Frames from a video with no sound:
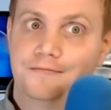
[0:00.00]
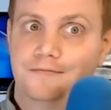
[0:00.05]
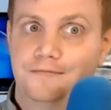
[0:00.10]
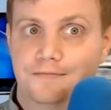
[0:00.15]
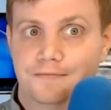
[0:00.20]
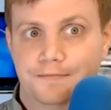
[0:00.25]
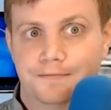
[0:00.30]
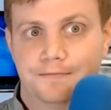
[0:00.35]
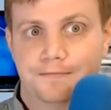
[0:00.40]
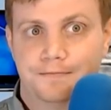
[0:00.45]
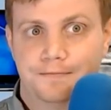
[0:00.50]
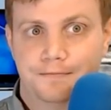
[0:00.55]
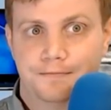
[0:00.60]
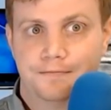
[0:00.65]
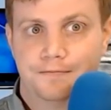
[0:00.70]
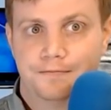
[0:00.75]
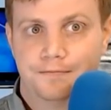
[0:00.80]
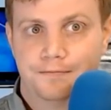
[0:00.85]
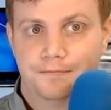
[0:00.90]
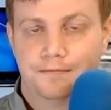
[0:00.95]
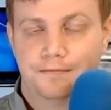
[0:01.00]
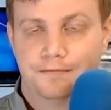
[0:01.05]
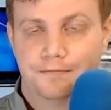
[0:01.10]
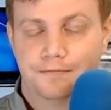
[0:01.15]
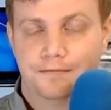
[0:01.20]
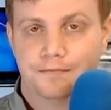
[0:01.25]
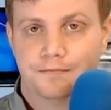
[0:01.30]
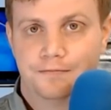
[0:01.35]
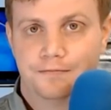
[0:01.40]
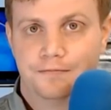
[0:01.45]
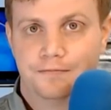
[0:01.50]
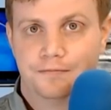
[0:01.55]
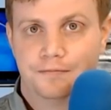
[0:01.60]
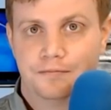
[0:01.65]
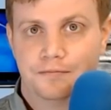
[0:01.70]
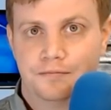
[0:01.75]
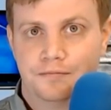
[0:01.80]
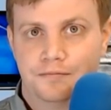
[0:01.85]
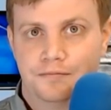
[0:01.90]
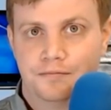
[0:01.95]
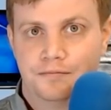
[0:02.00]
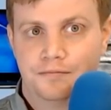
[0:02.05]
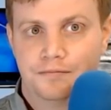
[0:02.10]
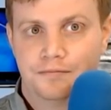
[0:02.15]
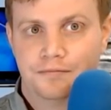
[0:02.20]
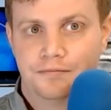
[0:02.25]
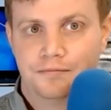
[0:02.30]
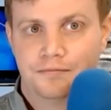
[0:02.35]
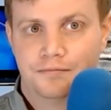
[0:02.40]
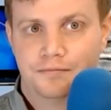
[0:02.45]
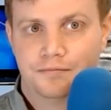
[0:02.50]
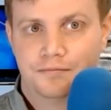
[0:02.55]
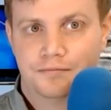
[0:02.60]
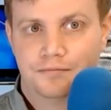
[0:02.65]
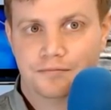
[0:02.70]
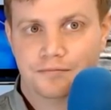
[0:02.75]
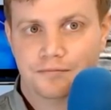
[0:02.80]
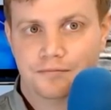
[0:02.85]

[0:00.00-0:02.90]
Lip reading: The person shown says nothing.